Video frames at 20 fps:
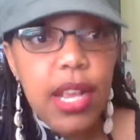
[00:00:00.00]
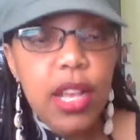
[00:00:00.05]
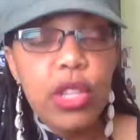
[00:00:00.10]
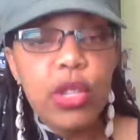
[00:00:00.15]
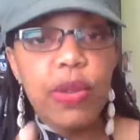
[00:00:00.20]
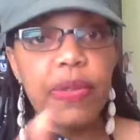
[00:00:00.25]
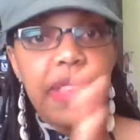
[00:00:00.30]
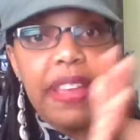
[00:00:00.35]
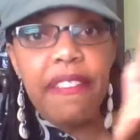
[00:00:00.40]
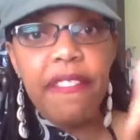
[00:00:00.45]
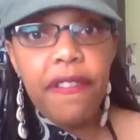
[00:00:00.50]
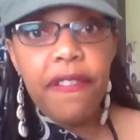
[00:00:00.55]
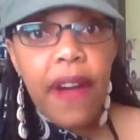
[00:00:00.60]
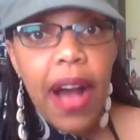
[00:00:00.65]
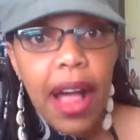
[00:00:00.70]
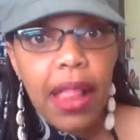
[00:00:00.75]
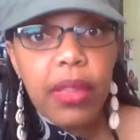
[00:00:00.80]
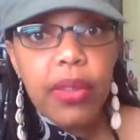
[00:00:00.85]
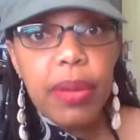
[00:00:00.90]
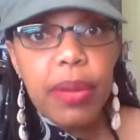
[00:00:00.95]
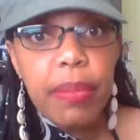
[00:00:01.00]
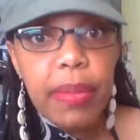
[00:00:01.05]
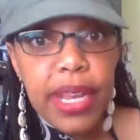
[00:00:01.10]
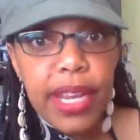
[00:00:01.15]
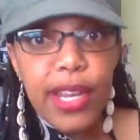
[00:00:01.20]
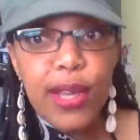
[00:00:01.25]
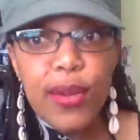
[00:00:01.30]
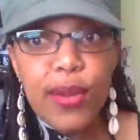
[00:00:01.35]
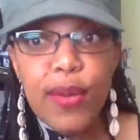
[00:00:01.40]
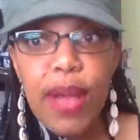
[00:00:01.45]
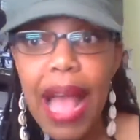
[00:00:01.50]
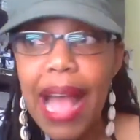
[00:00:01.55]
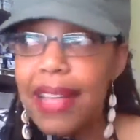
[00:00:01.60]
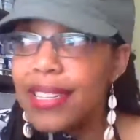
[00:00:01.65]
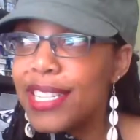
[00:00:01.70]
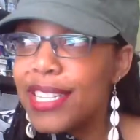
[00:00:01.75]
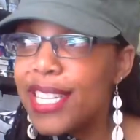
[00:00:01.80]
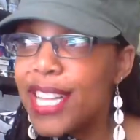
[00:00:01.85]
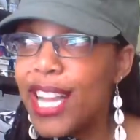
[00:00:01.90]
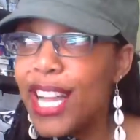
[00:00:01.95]
So if they follow the menu
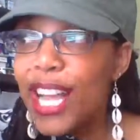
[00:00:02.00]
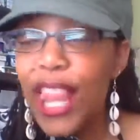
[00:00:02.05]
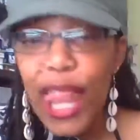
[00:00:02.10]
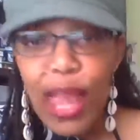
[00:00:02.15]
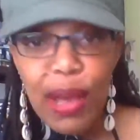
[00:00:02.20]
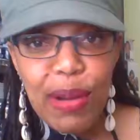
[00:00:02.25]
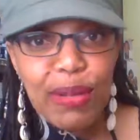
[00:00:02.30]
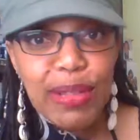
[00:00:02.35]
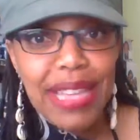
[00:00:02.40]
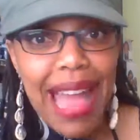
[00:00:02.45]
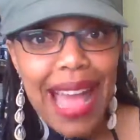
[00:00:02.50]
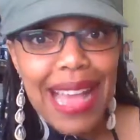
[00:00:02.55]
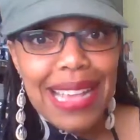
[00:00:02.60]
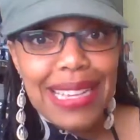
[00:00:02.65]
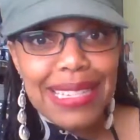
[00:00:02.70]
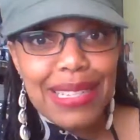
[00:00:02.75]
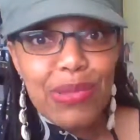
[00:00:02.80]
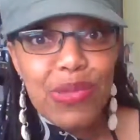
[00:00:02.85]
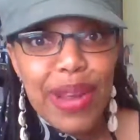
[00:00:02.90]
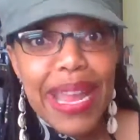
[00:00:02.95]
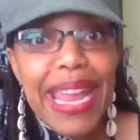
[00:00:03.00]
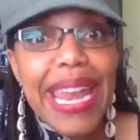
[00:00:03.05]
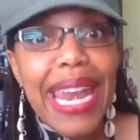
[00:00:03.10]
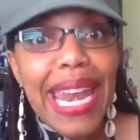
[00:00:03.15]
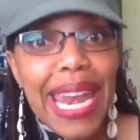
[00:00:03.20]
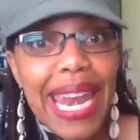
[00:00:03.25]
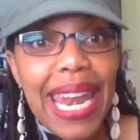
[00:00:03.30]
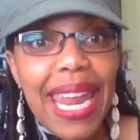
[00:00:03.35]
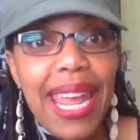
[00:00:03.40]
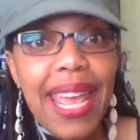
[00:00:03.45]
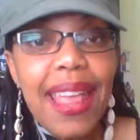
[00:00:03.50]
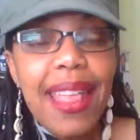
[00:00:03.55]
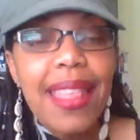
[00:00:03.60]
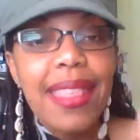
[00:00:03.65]
as close as written,